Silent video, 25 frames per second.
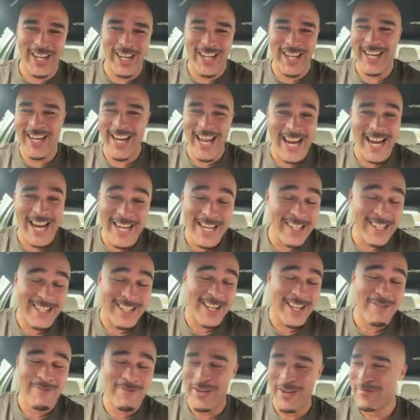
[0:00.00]
in any
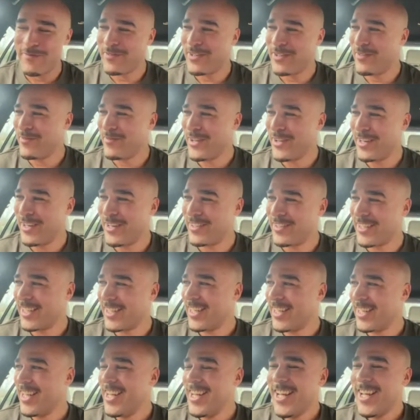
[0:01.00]
team I've been involved
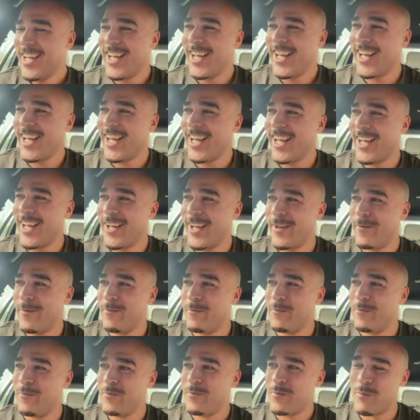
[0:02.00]

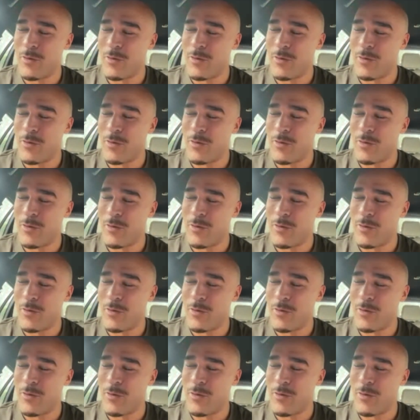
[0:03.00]
in.